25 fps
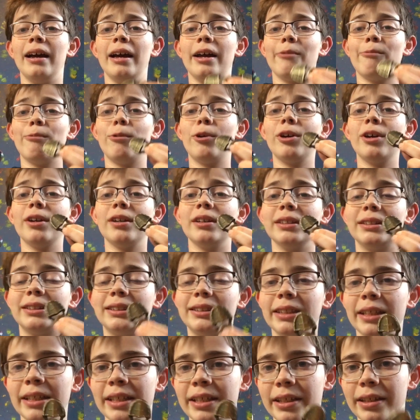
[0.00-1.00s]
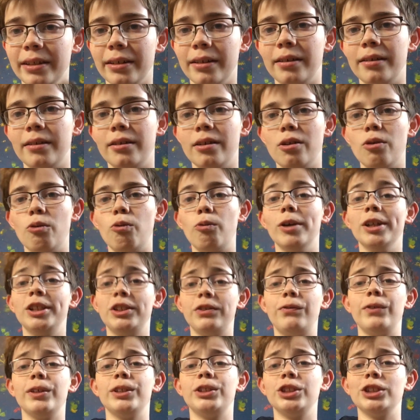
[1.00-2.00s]
and we're gonna see
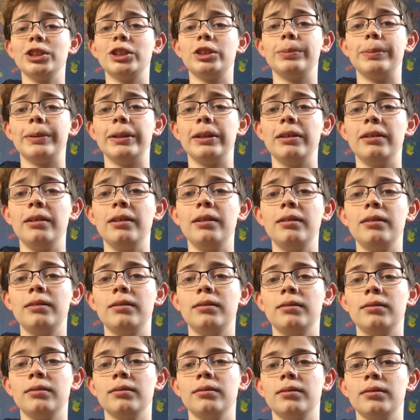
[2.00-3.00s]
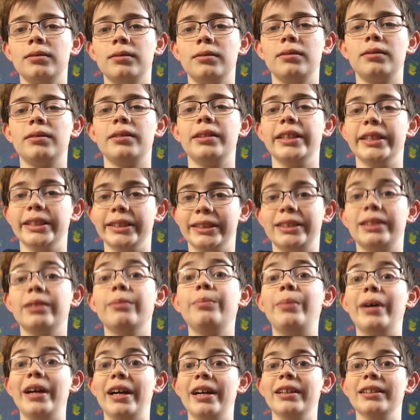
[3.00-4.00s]
which fidget spinner is the
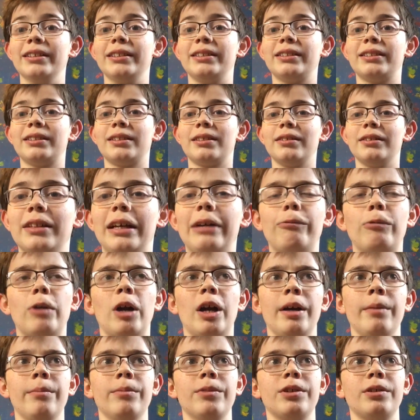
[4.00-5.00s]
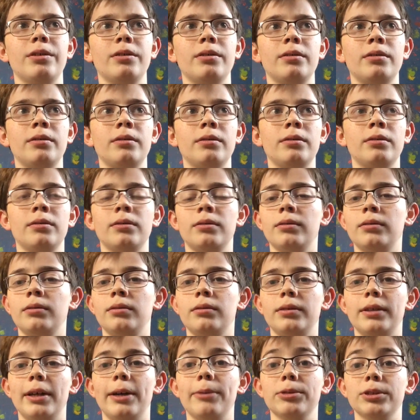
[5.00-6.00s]
best. That rhymed.
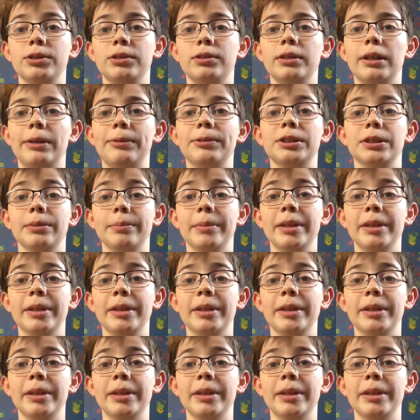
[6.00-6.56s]
That was